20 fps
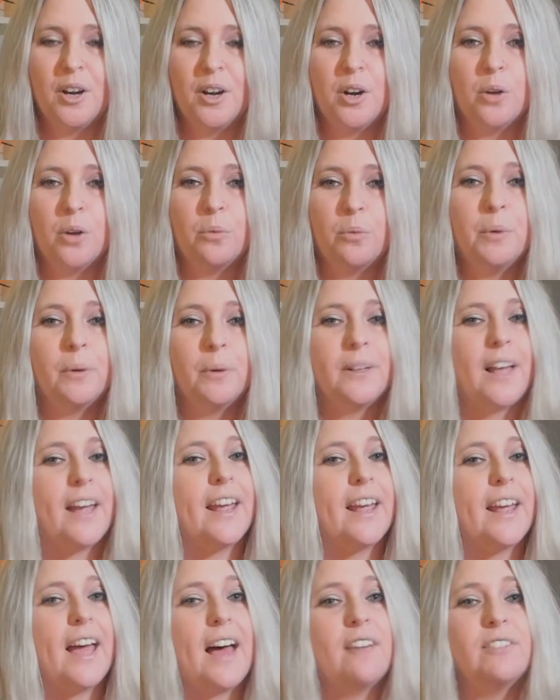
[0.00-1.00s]
We rely
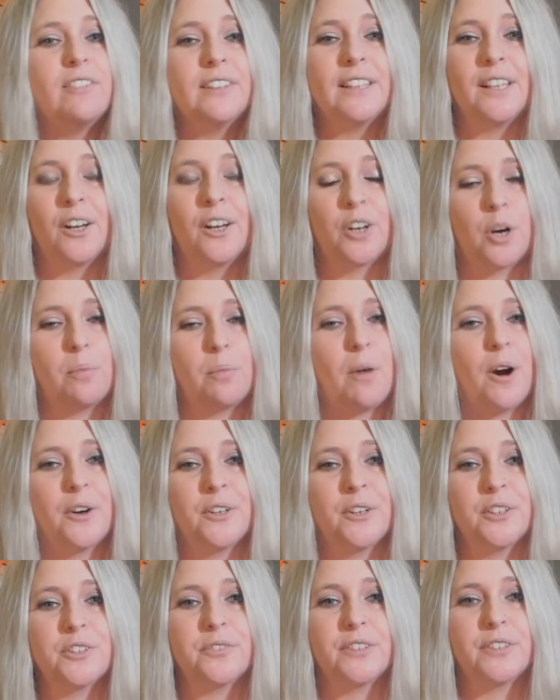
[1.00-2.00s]
heavily on our
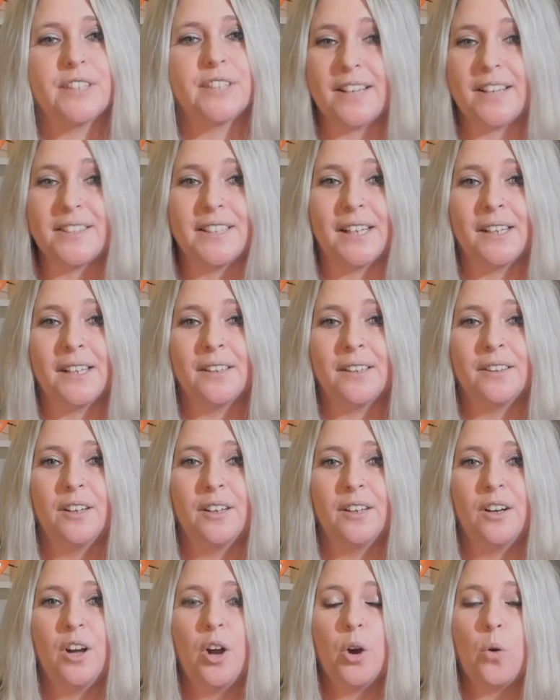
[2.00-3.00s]
partners for testing.
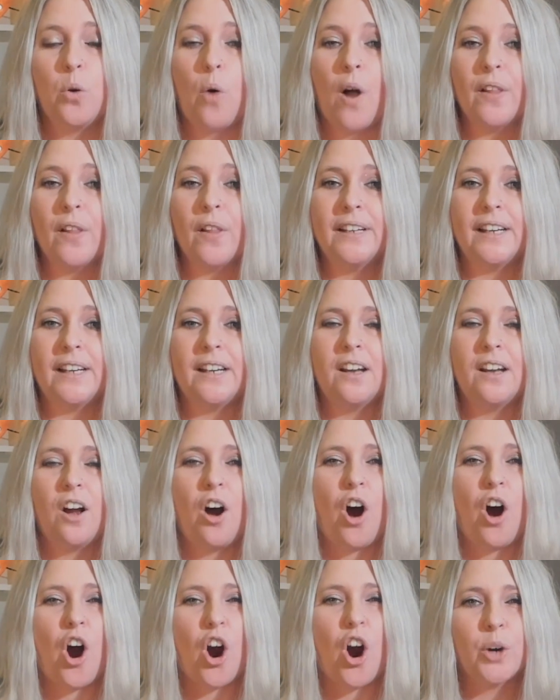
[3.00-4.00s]
Quality,
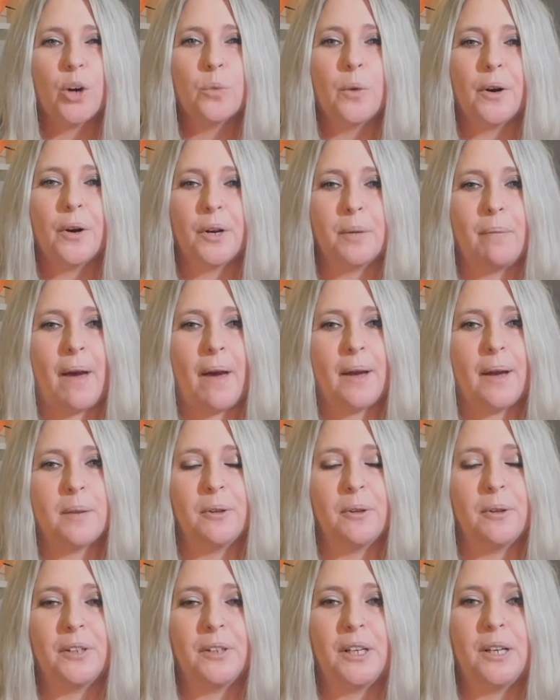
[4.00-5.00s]
hardware
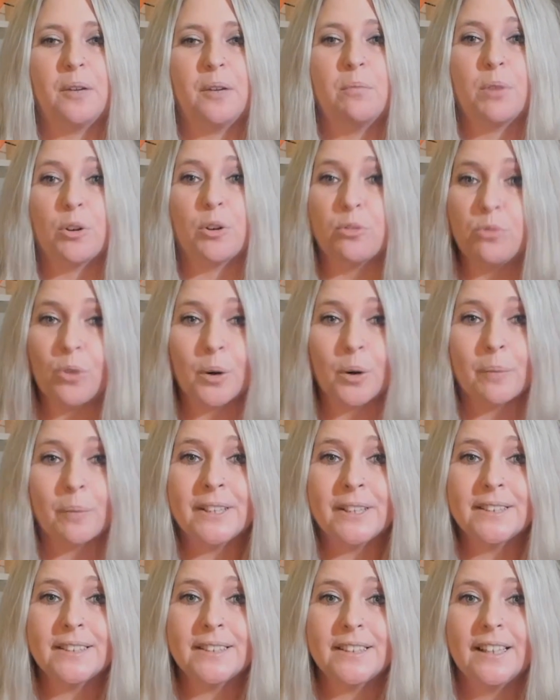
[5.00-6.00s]
compatibility,
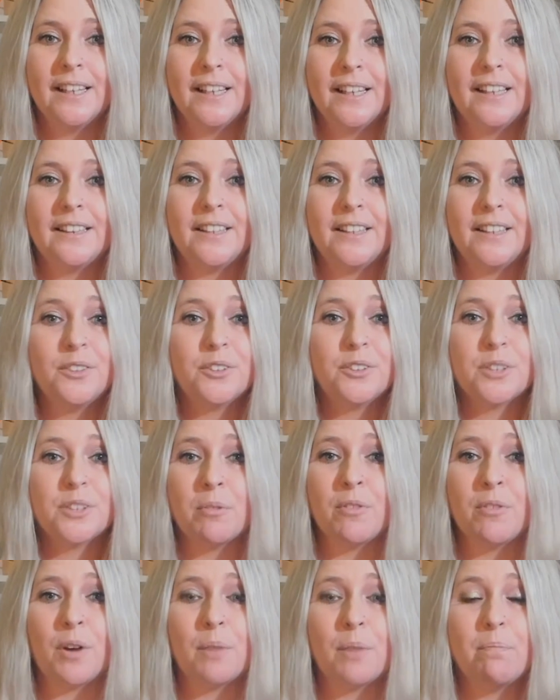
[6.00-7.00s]
performance, these are some
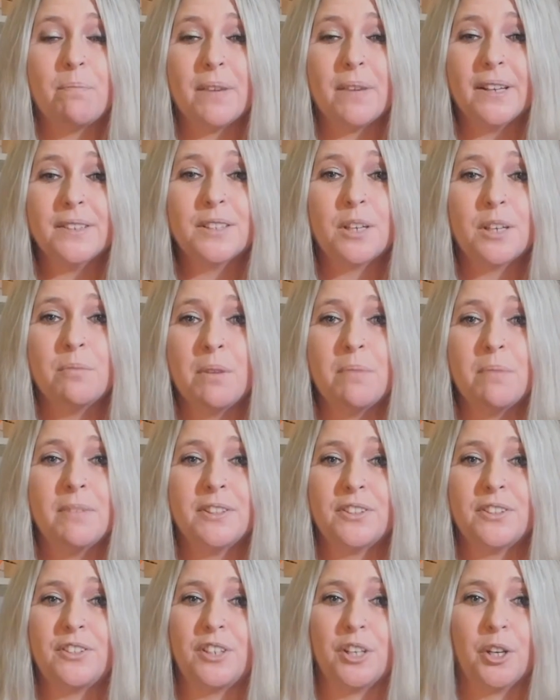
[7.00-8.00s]
of our biggest
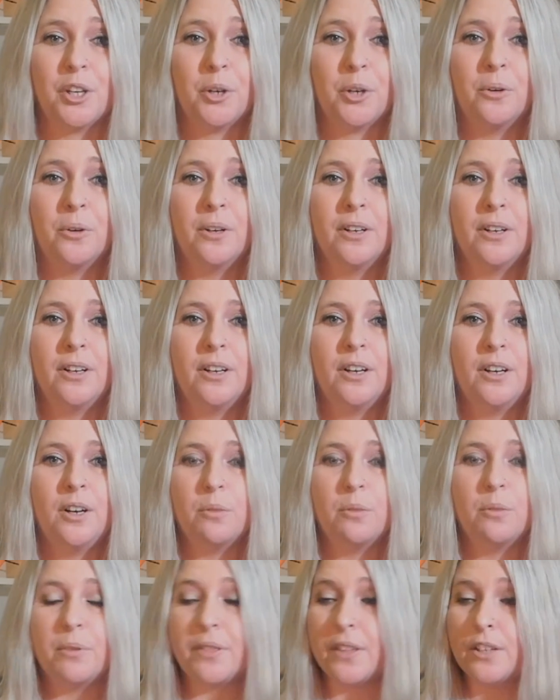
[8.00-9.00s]
commitments to you.
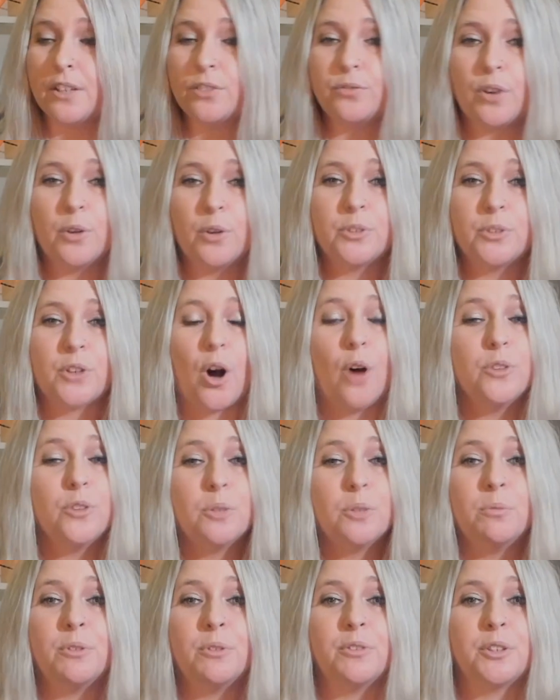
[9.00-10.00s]
With these folks
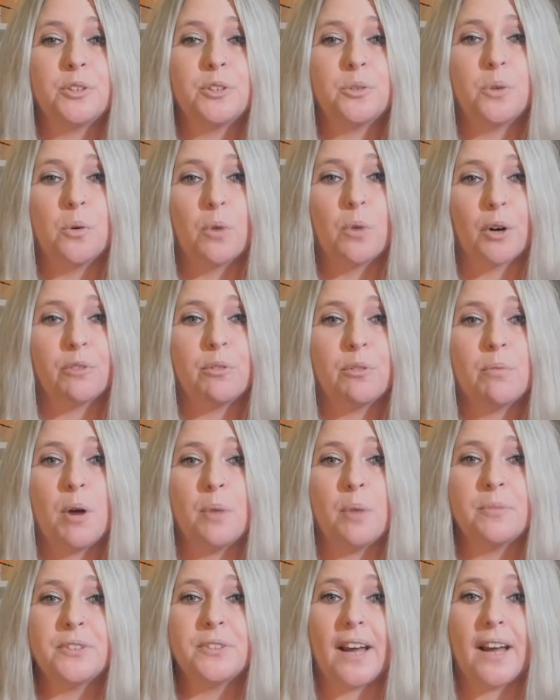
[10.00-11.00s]
also moving to a work from
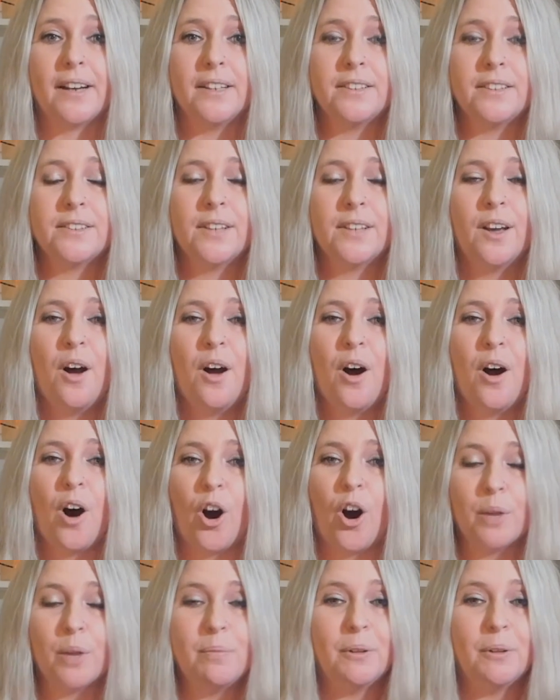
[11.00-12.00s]
home status,
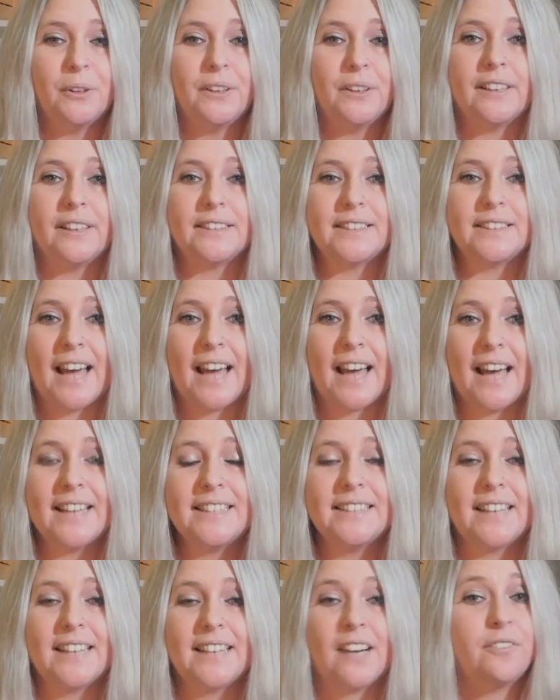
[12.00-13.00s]
our ability to
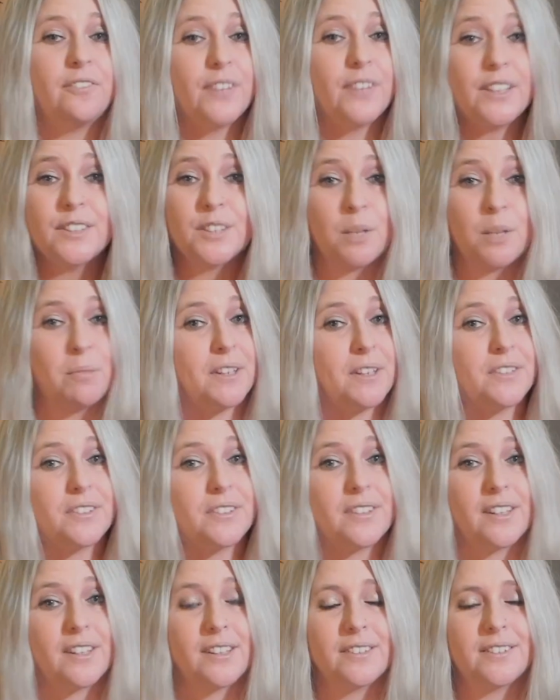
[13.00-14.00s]
test and fix some of these
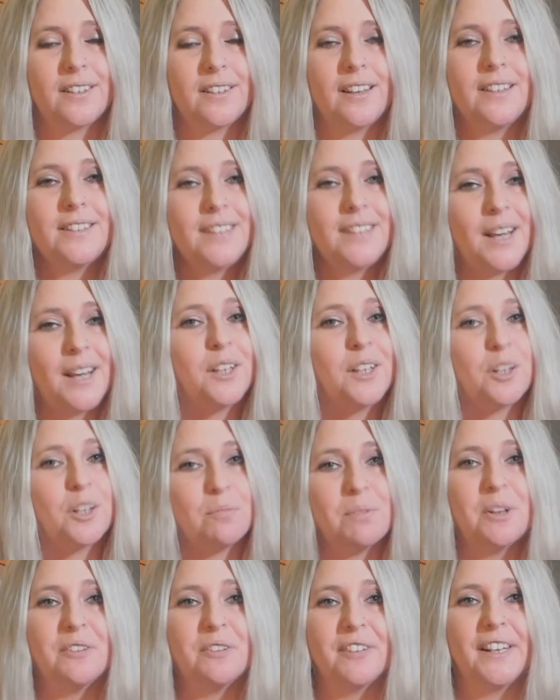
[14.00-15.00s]
things has taken a
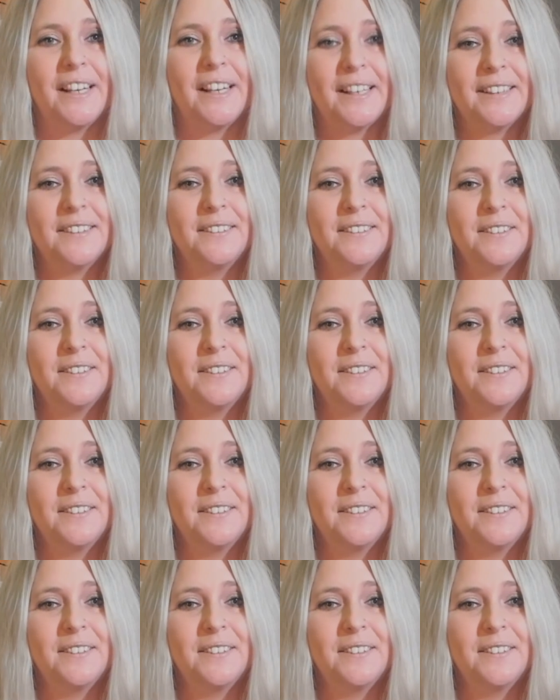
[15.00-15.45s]
bit of a hit.